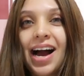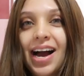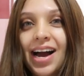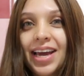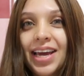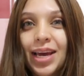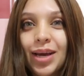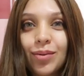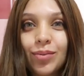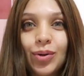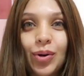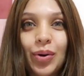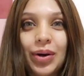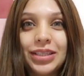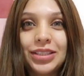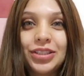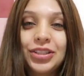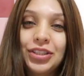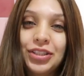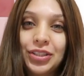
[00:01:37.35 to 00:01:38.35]
I am
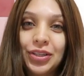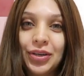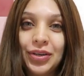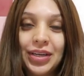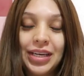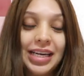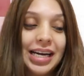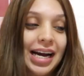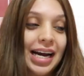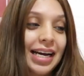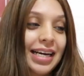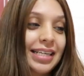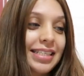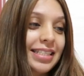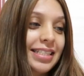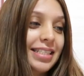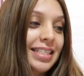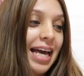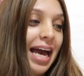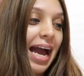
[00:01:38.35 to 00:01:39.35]
going to show you
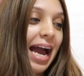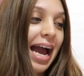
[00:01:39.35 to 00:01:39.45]
guys